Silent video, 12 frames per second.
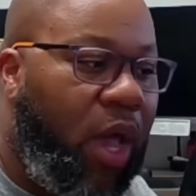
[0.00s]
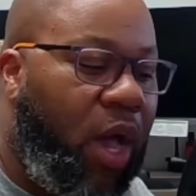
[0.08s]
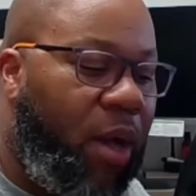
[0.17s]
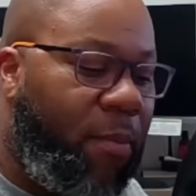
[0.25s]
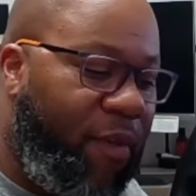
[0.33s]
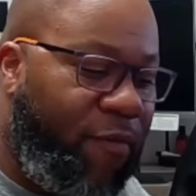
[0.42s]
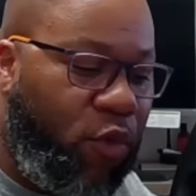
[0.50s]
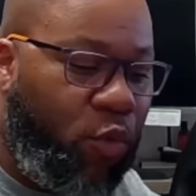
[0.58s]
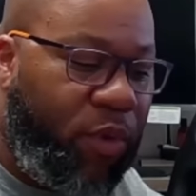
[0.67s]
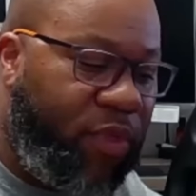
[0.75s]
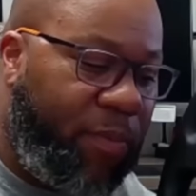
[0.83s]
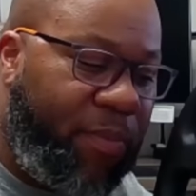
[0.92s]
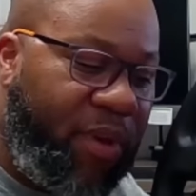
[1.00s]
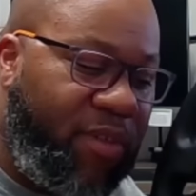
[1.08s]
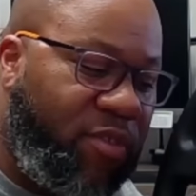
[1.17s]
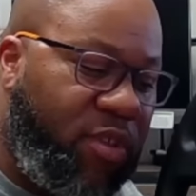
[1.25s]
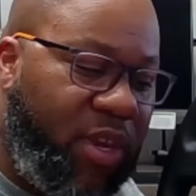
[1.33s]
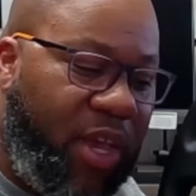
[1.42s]
If you want the
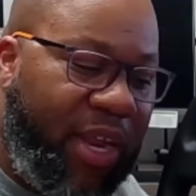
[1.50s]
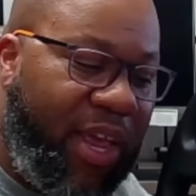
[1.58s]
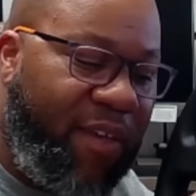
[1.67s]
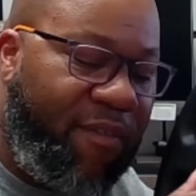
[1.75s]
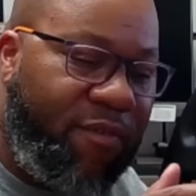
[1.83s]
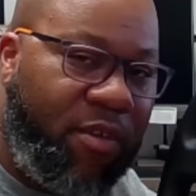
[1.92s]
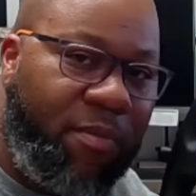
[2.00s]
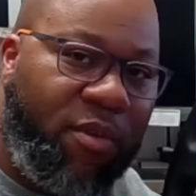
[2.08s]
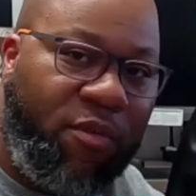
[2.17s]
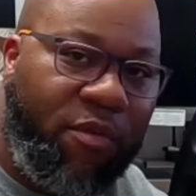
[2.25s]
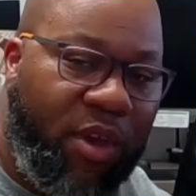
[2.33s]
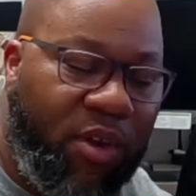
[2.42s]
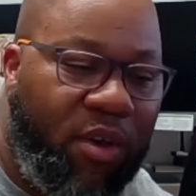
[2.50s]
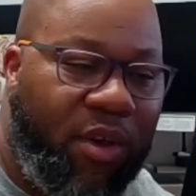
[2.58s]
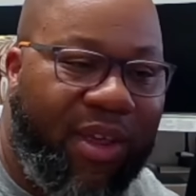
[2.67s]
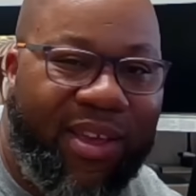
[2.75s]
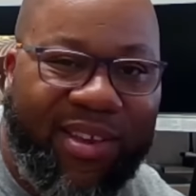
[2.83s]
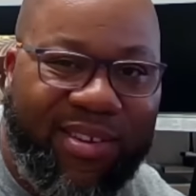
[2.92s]
buttons to not have something written on
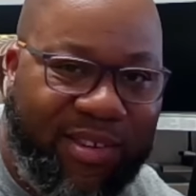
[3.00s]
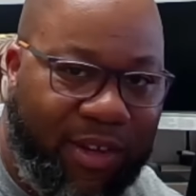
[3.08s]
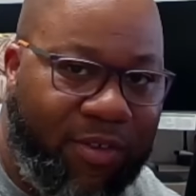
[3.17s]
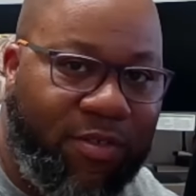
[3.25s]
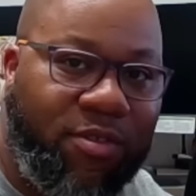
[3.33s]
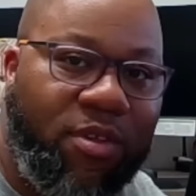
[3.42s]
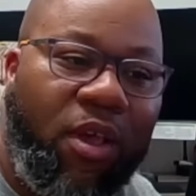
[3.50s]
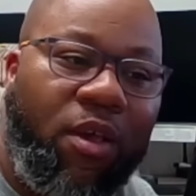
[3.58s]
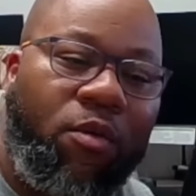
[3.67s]
it, it does.